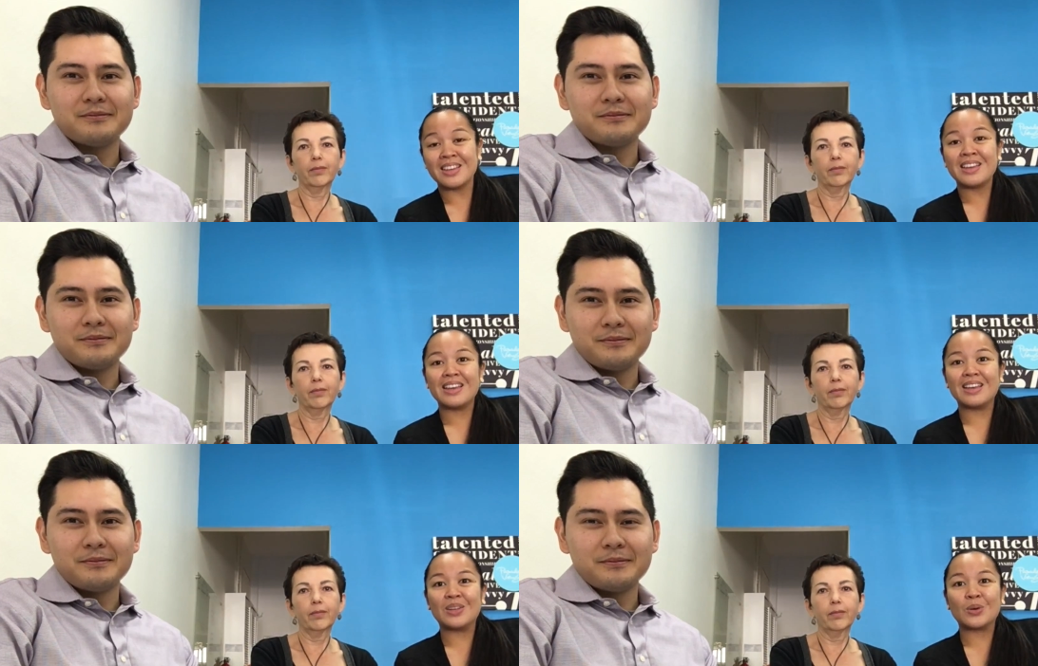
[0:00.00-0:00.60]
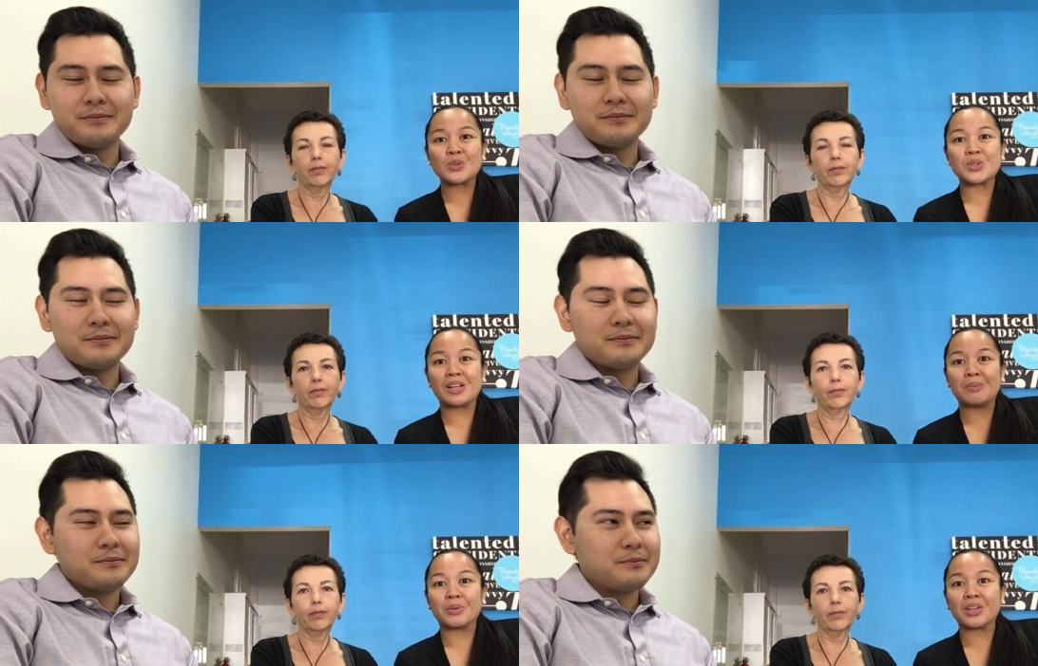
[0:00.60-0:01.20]
Speaker 1: and also
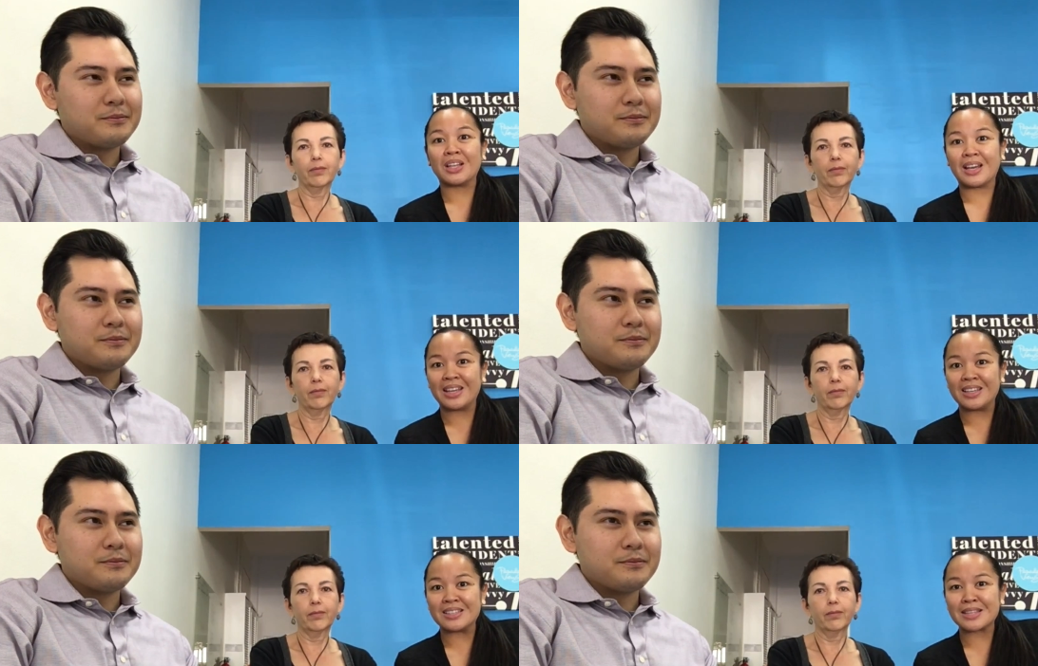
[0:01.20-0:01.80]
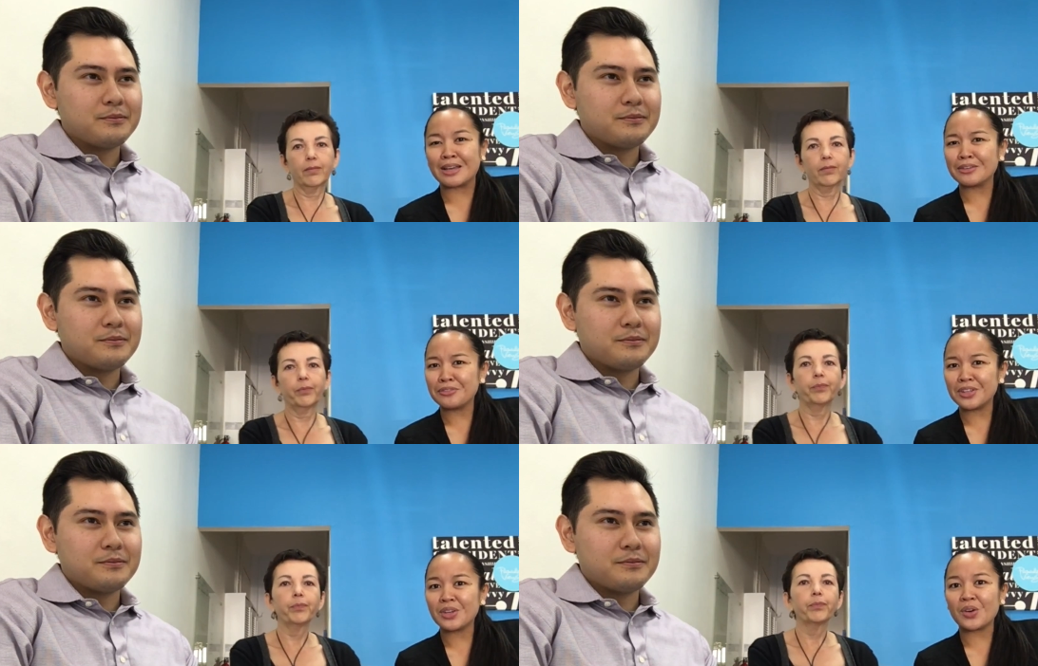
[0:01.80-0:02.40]
help our clients kind of
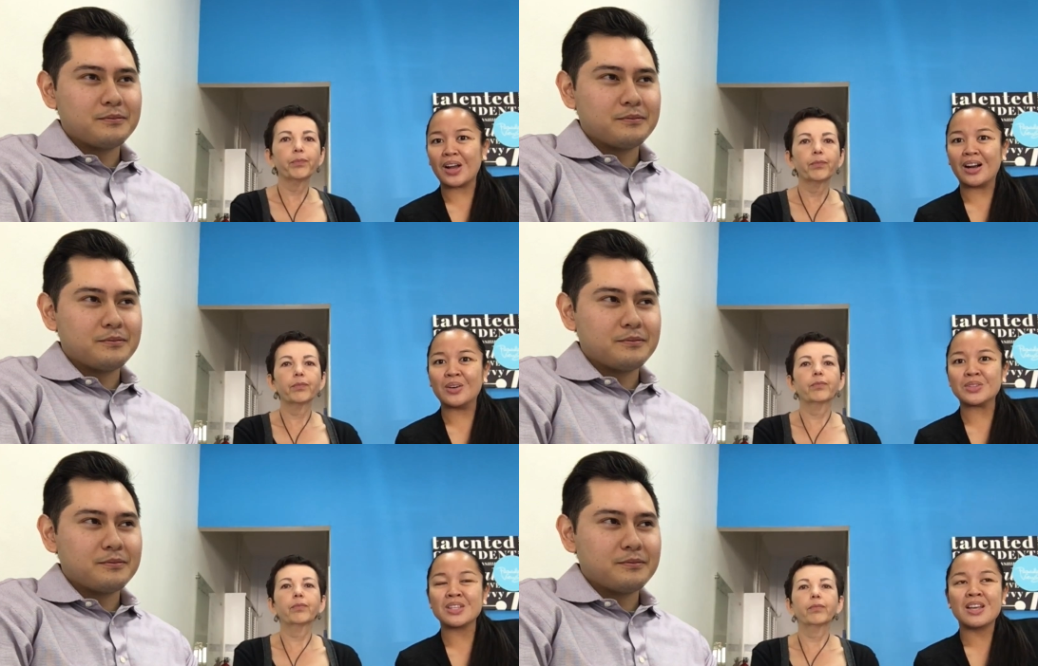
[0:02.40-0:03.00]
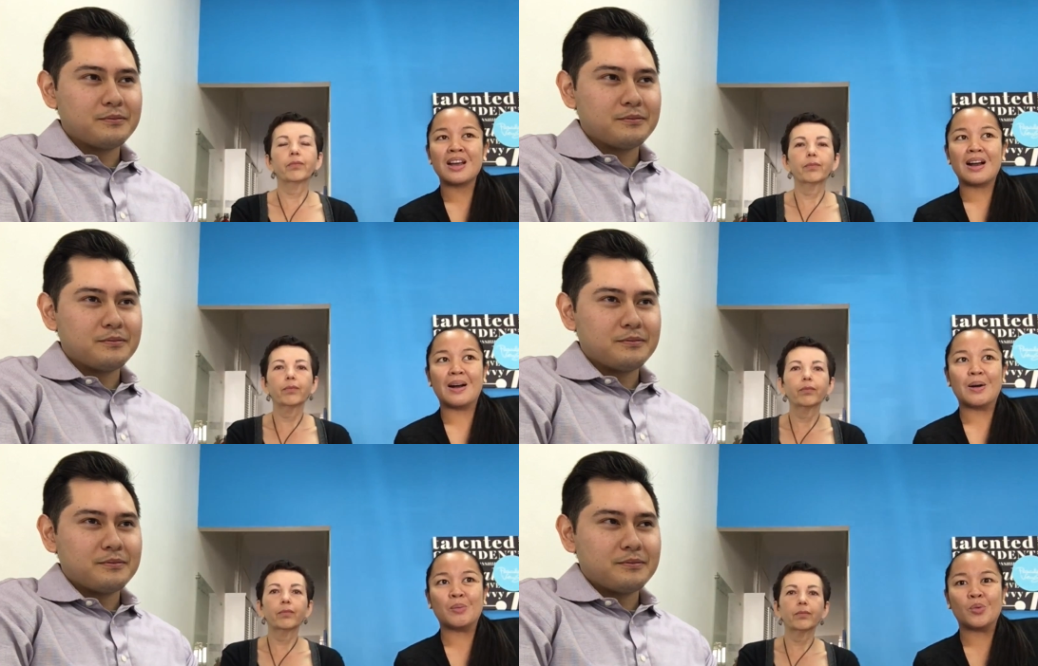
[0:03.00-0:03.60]
figure out
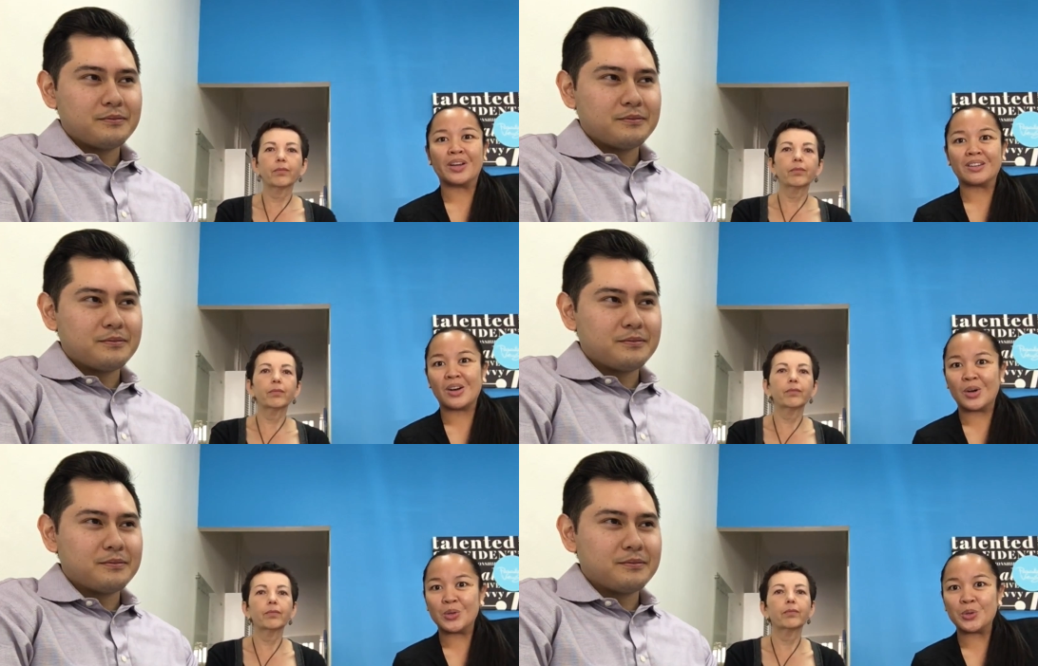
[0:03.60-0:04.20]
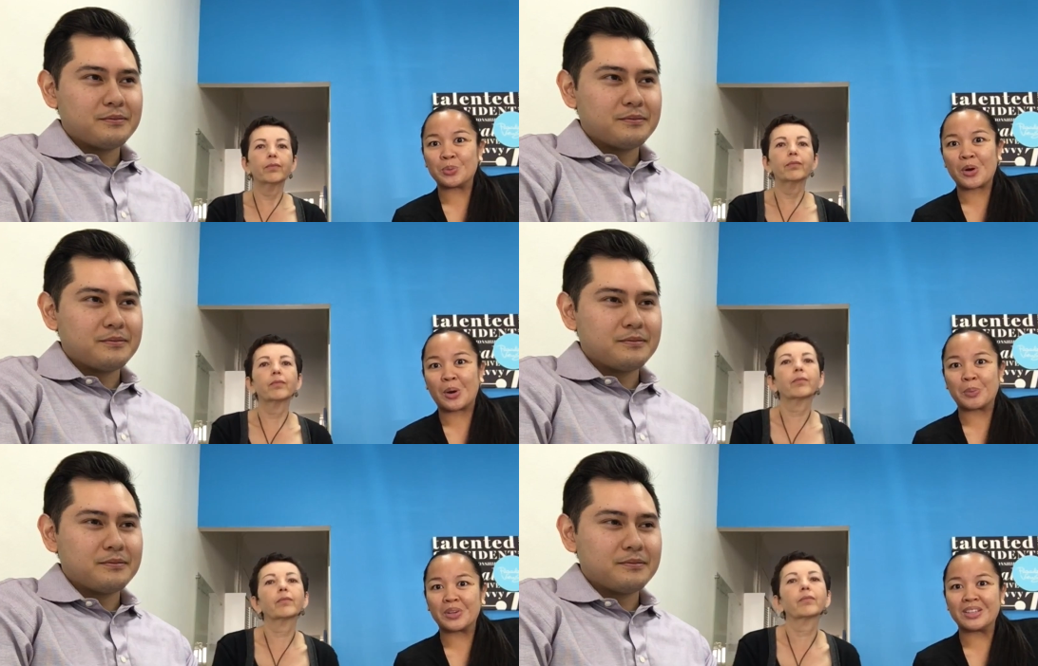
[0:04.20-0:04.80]
um, what hot new
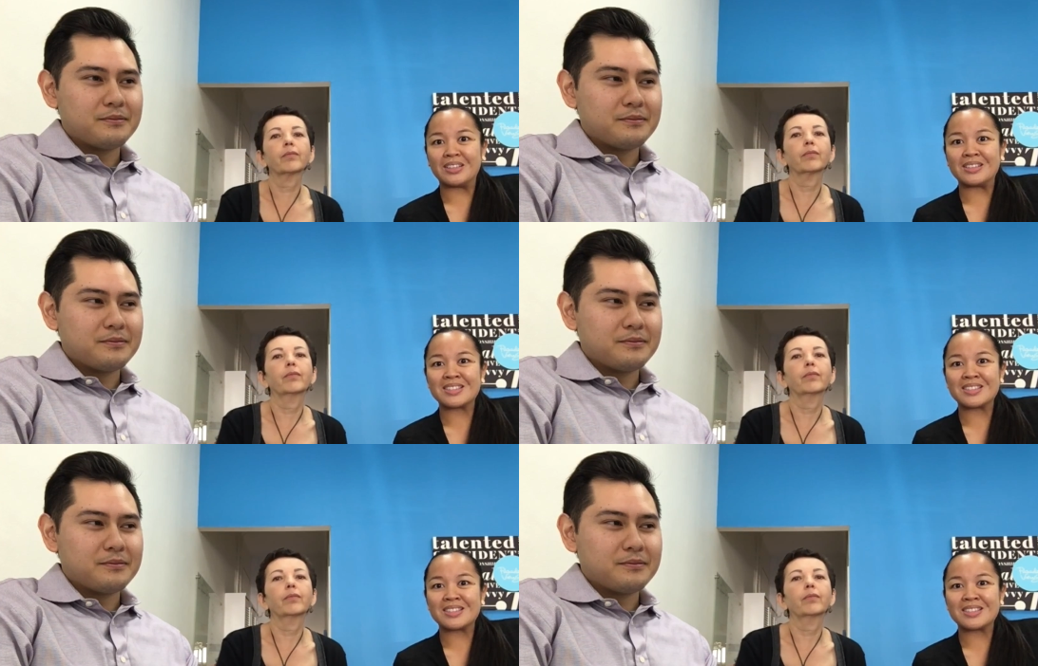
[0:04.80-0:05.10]
properties